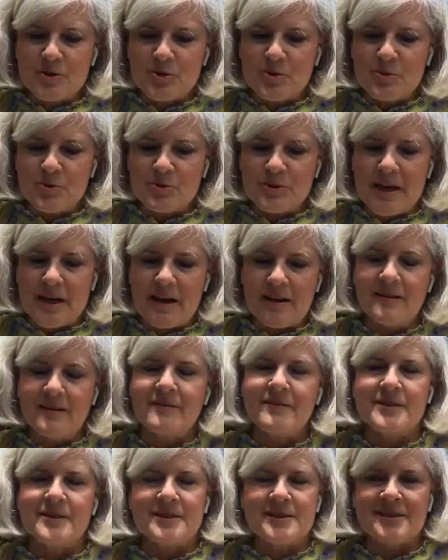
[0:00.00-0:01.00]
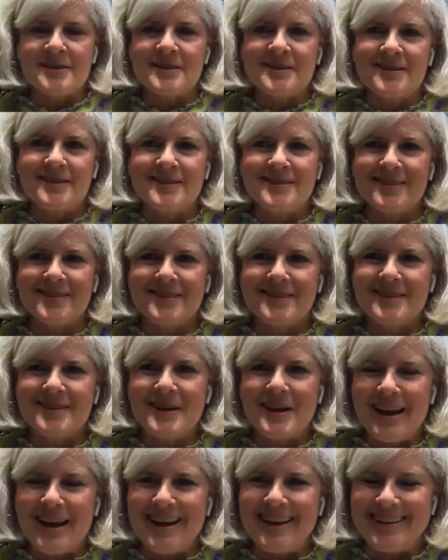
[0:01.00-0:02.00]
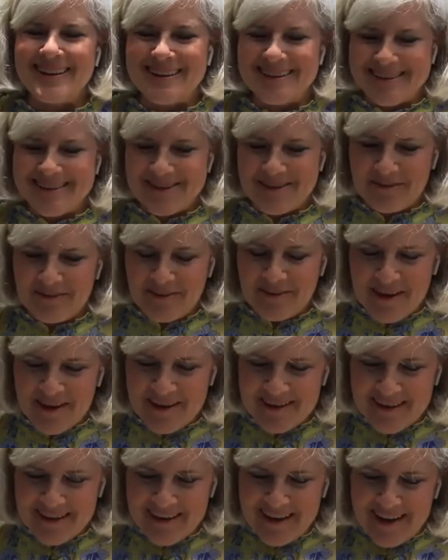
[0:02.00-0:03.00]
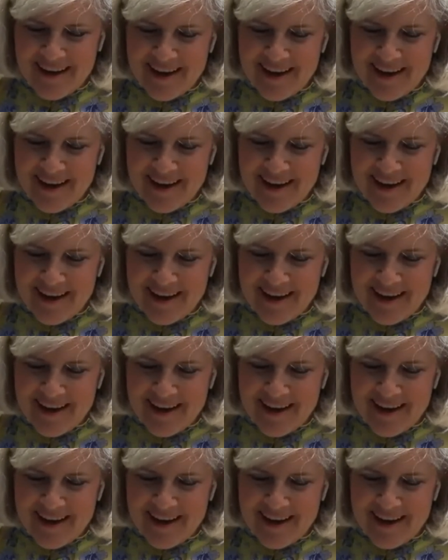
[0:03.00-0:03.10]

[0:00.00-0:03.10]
to television, and this is fun.